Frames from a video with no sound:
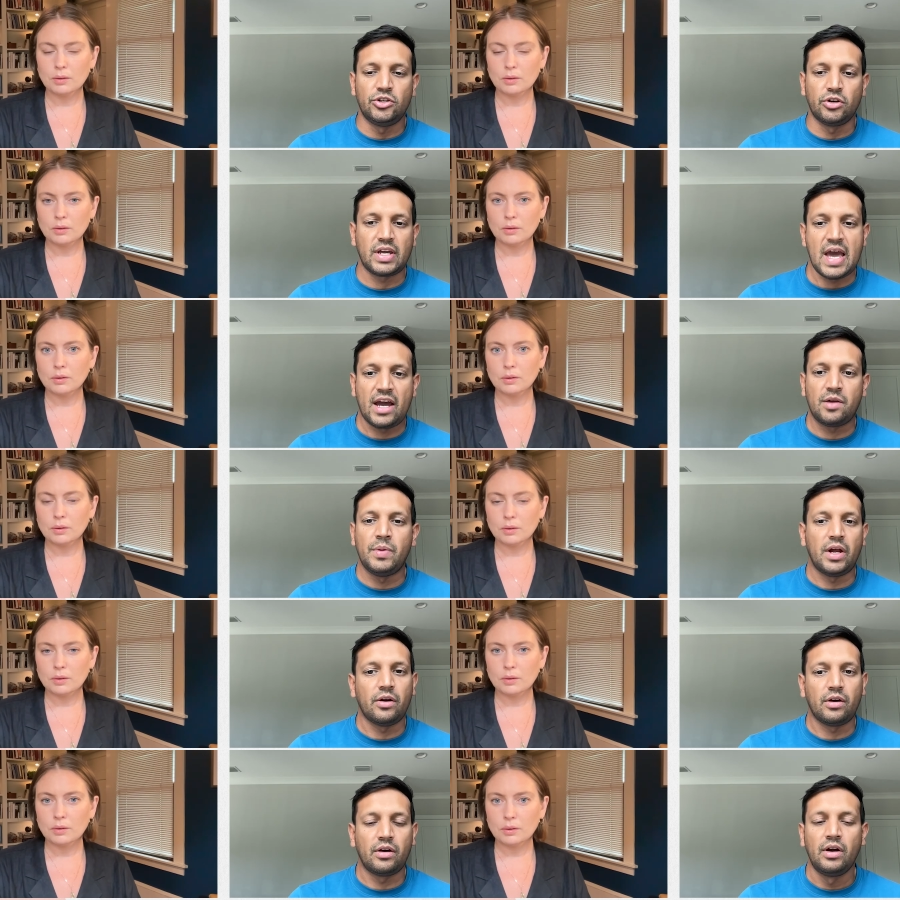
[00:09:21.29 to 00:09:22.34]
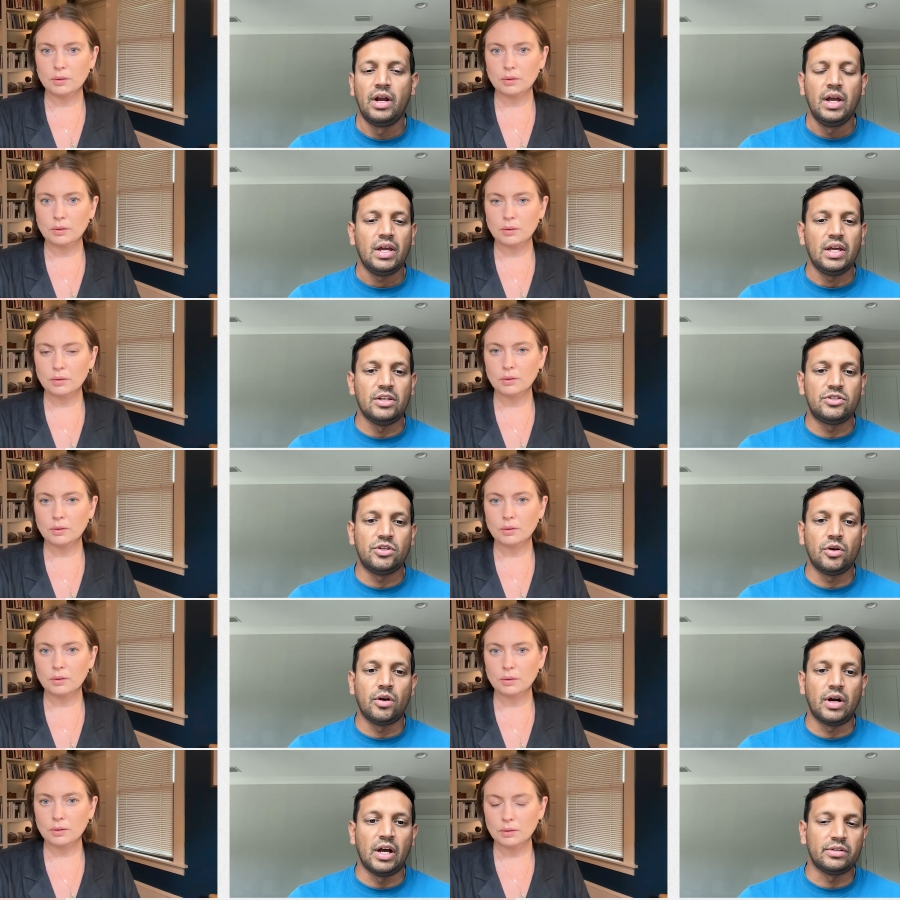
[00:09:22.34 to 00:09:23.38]
Speaker 1: your C A C better? Is
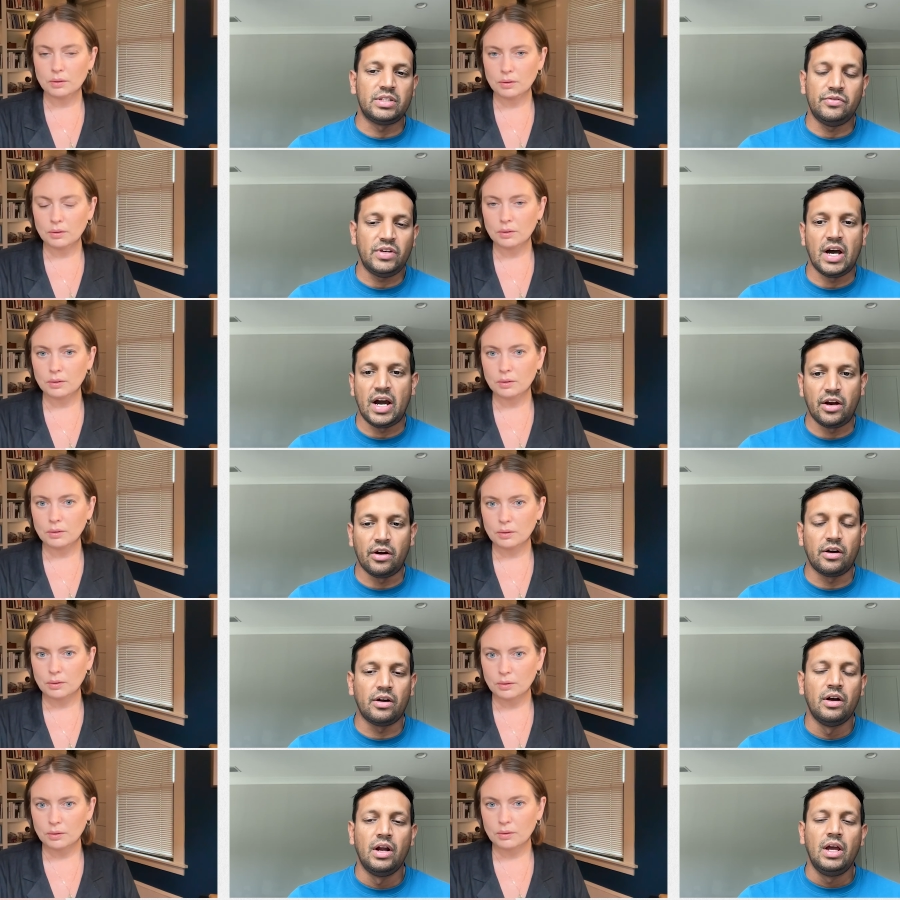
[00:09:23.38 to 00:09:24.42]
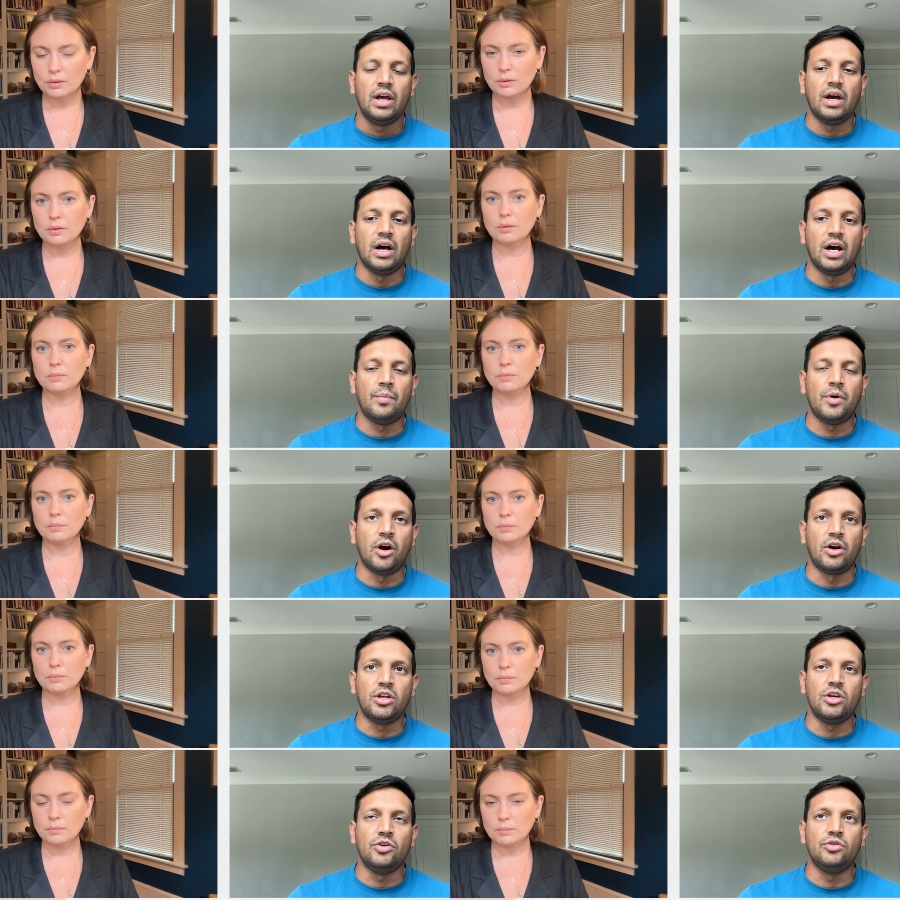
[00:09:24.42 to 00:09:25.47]
your L T V higher? Um, are
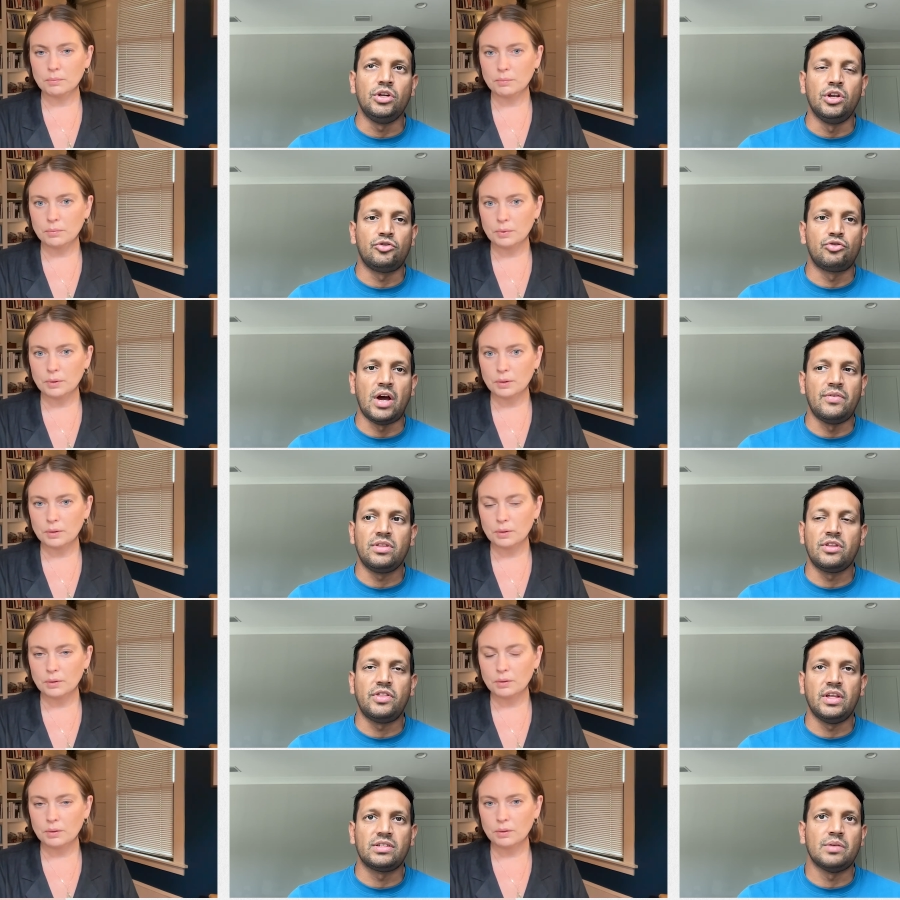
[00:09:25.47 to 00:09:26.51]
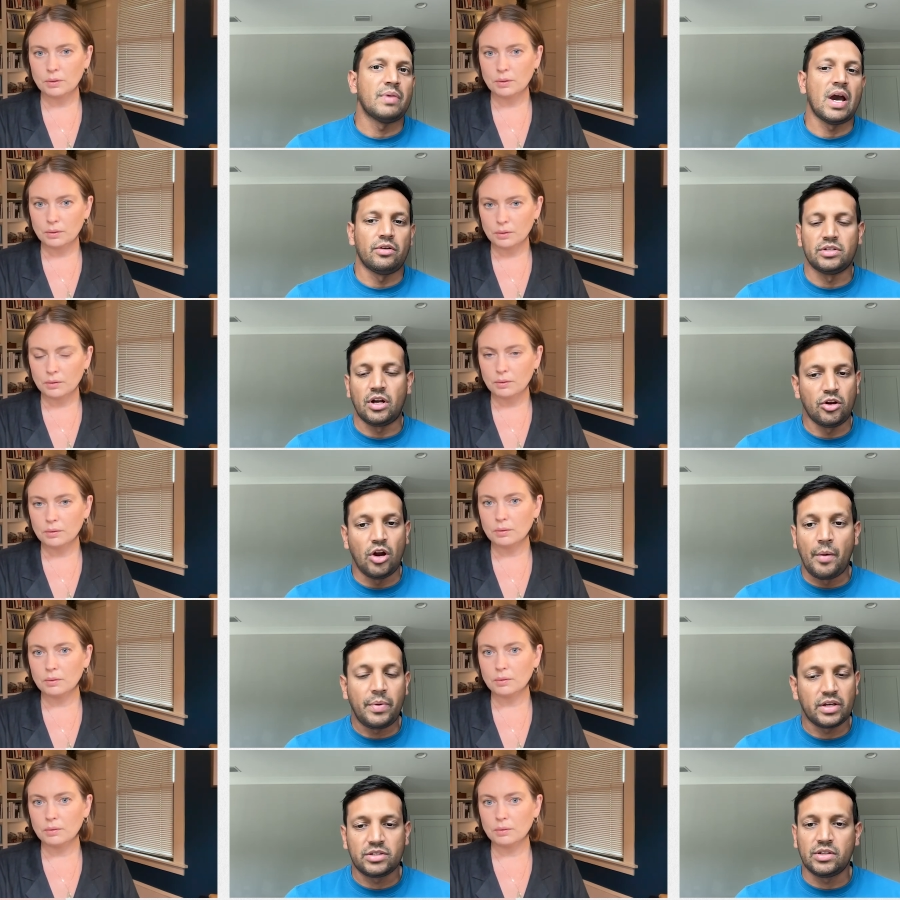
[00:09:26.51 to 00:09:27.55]
you, you know, driving the things that matters? Are your
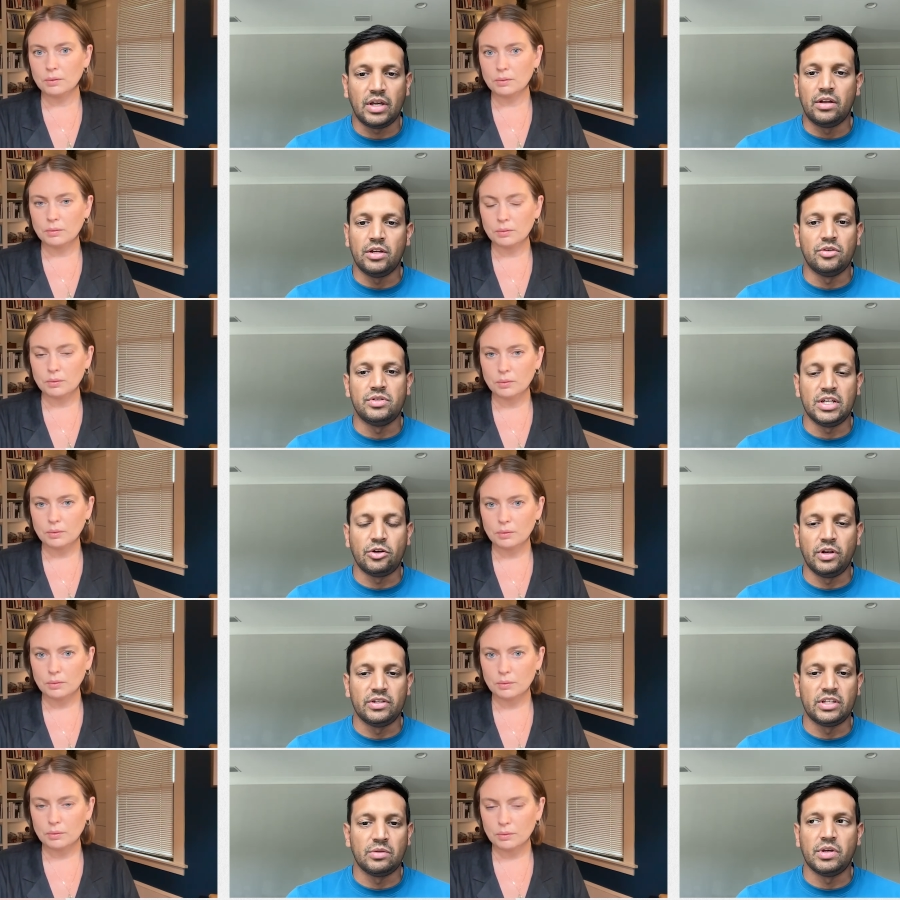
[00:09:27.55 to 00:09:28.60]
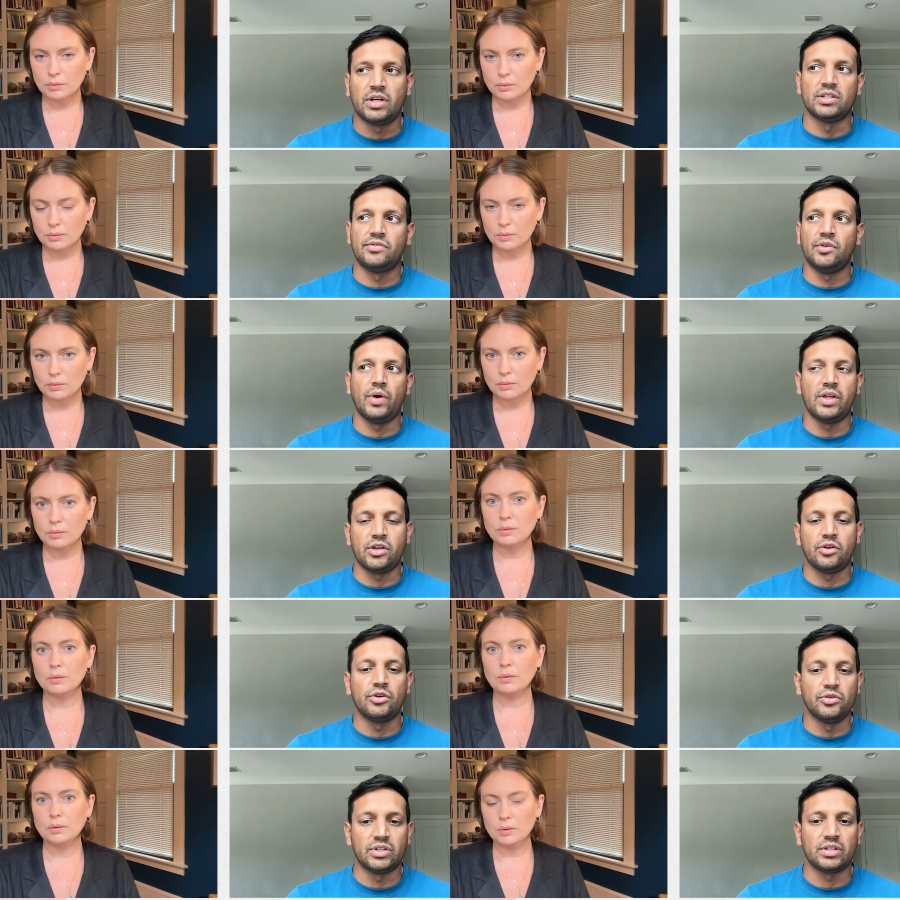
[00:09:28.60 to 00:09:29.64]
OpEx, you know, decreasing because of the way that
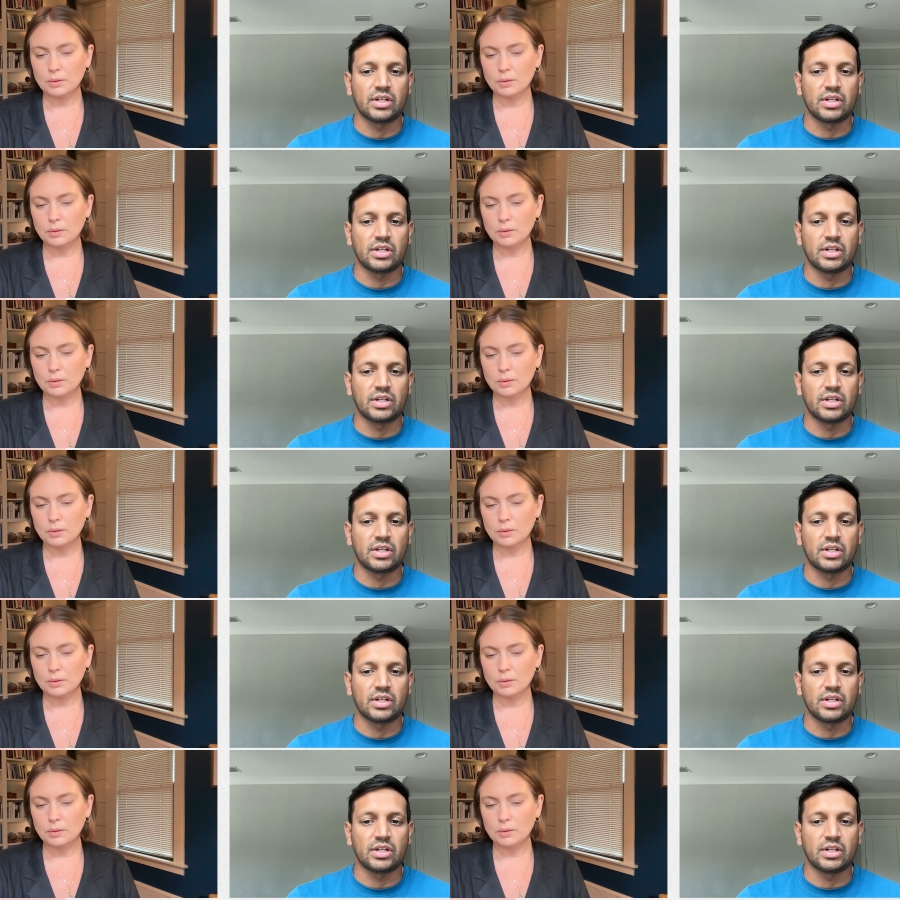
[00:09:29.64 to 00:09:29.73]
you're using